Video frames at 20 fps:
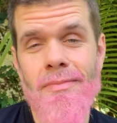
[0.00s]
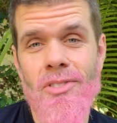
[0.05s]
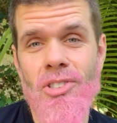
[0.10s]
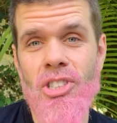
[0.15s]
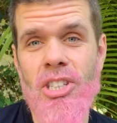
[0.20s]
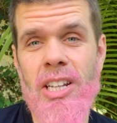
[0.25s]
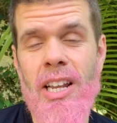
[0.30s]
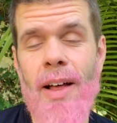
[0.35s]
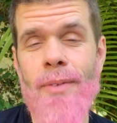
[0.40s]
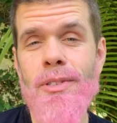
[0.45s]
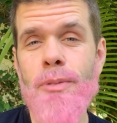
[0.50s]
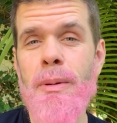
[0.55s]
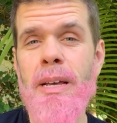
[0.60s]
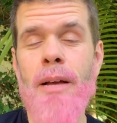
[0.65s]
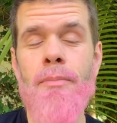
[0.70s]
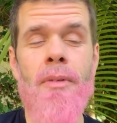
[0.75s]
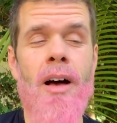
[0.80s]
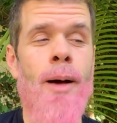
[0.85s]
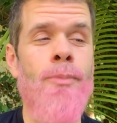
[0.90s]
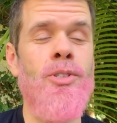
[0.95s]
She loves being
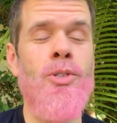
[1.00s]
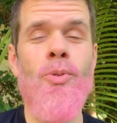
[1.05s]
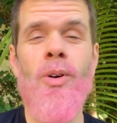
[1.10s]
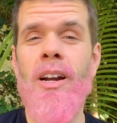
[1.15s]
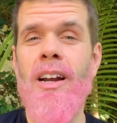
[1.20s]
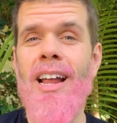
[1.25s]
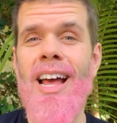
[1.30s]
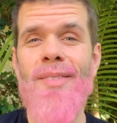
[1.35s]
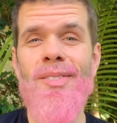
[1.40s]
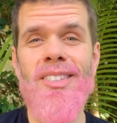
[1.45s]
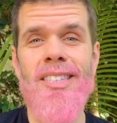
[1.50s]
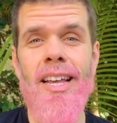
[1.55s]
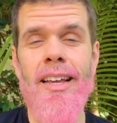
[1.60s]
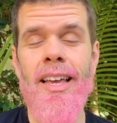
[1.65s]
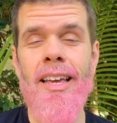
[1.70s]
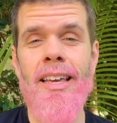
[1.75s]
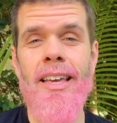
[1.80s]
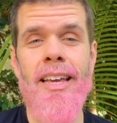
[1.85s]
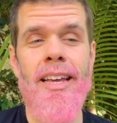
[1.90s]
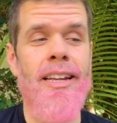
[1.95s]
a mom. She wanted to have a
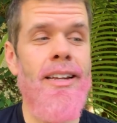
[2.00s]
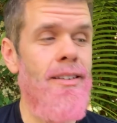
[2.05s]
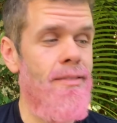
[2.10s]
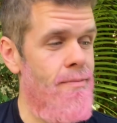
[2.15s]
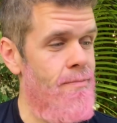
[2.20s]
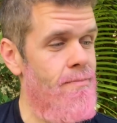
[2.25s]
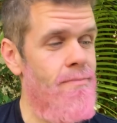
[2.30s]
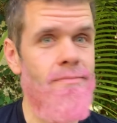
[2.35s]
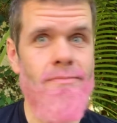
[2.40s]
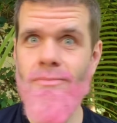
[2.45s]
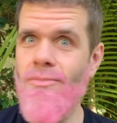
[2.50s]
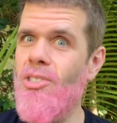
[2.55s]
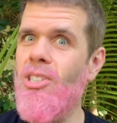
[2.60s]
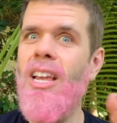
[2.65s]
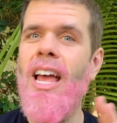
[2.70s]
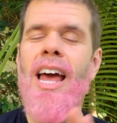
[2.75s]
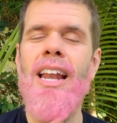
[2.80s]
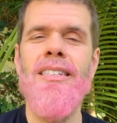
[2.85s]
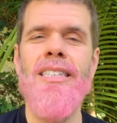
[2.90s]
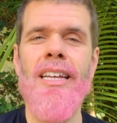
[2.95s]
second kid. She
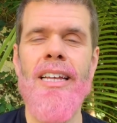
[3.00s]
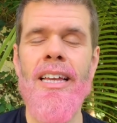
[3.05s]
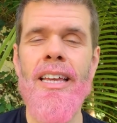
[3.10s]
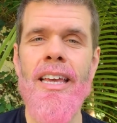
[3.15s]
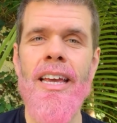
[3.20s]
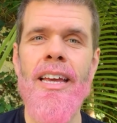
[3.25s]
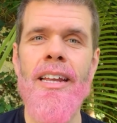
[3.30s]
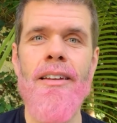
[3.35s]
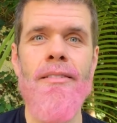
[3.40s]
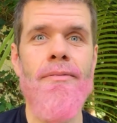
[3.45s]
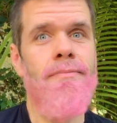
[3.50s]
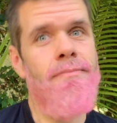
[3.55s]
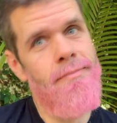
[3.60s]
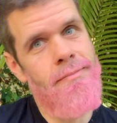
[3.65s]
had a second kid.